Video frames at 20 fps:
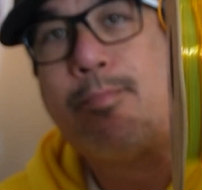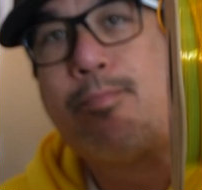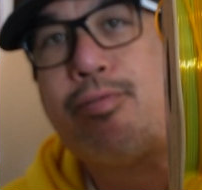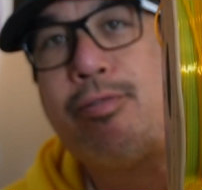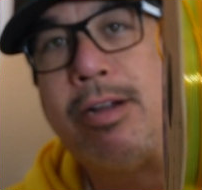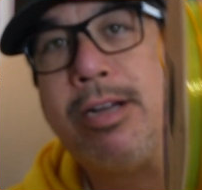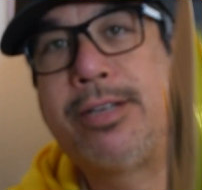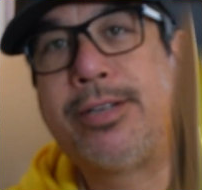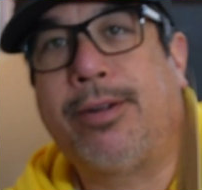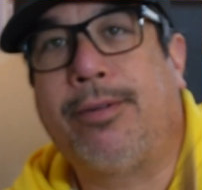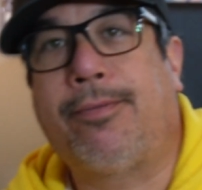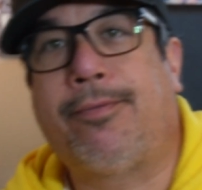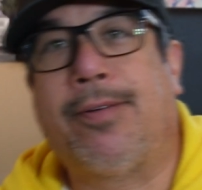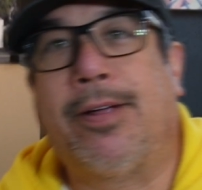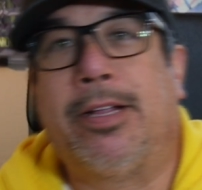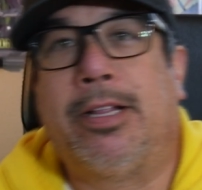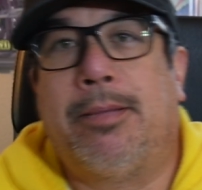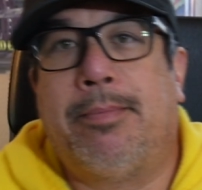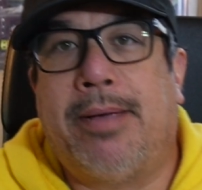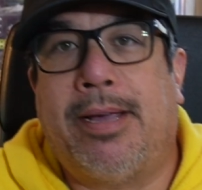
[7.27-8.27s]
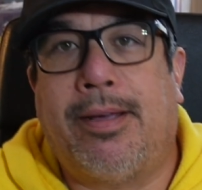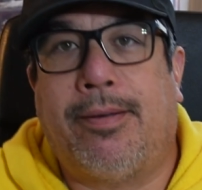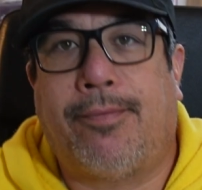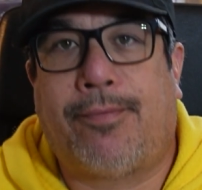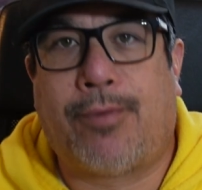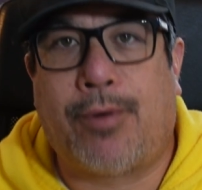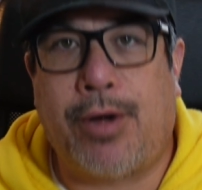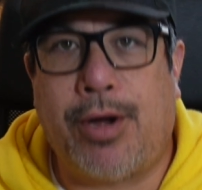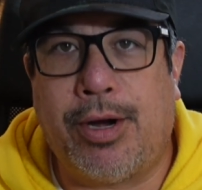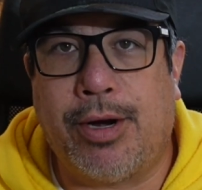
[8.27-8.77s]
printer filament
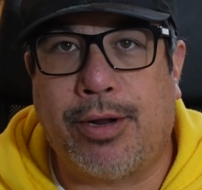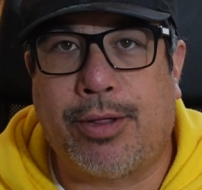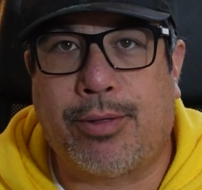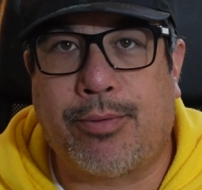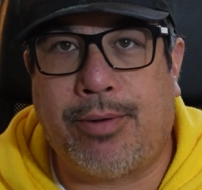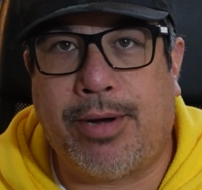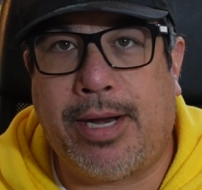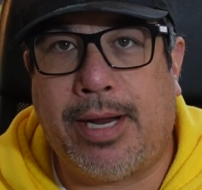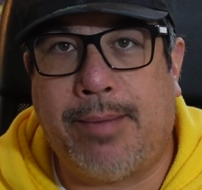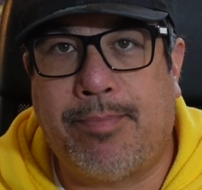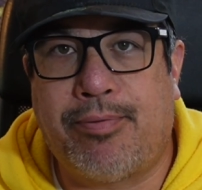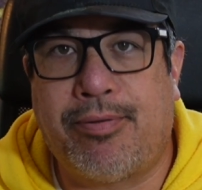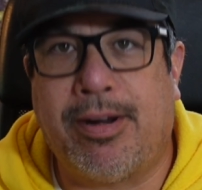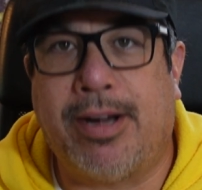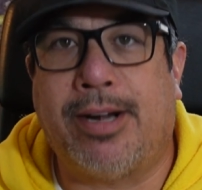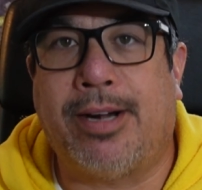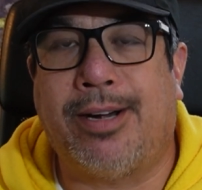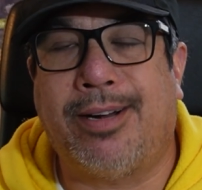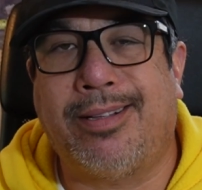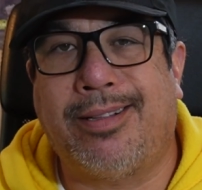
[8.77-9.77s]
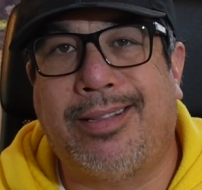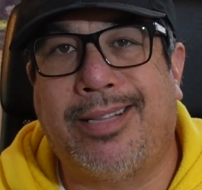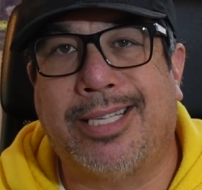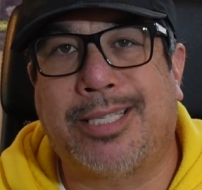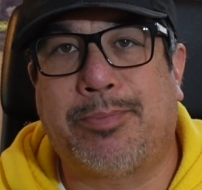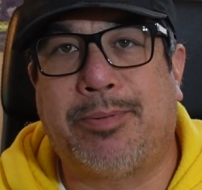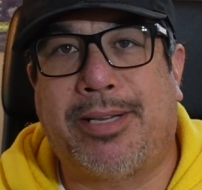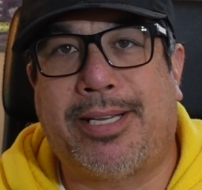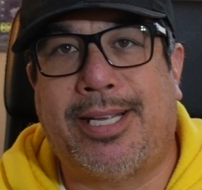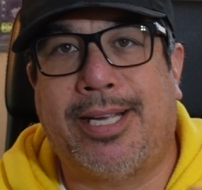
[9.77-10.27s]
for your 3D printer.
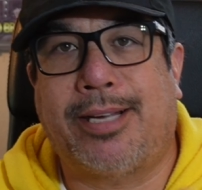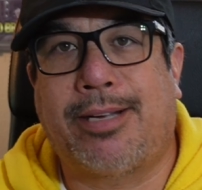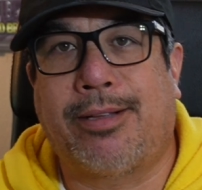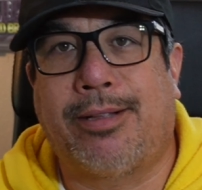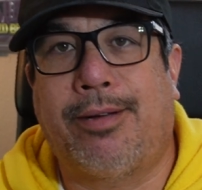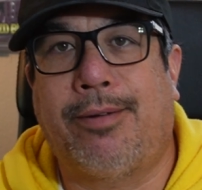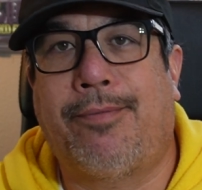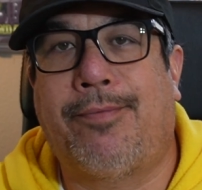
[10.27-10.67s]
This particular